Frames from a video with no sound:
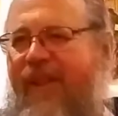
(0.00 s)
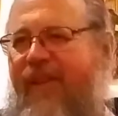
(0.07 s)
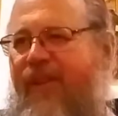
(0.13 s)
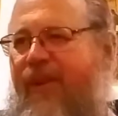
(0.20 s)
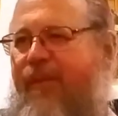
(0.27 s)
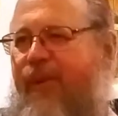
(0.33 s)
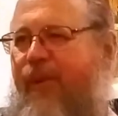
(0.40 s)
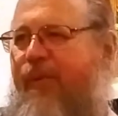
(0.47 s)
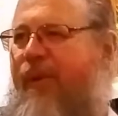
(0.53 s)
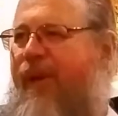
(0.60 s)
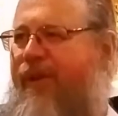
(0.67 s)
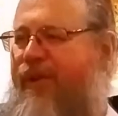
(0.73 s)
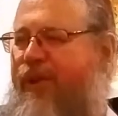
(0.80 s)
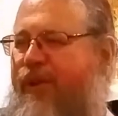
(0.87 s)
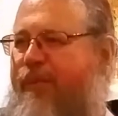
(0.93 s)
somewhere
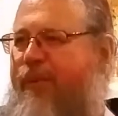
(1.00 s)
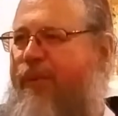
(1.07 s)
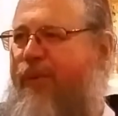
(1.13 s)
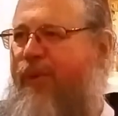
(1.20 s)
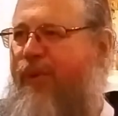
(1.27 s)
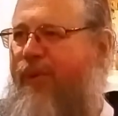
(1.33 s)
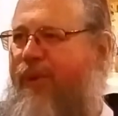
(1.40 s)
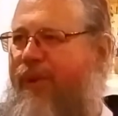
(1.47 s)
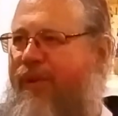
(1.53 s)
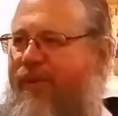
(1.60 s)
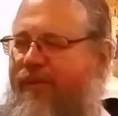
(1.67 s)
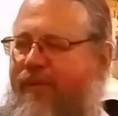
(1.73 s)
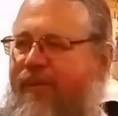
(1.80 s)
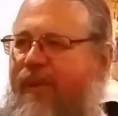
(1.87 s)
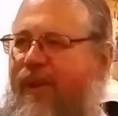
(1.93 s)
around just before the
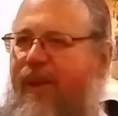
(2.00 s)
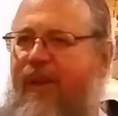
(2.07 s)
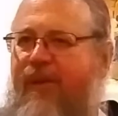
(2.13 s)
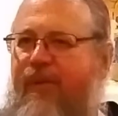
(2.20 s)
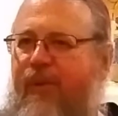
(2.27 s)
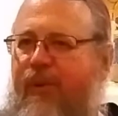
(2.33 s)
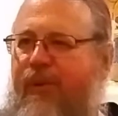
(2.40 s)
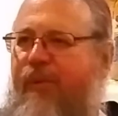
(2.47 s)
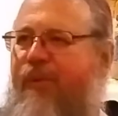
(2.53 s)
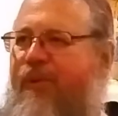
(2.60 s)
Fourth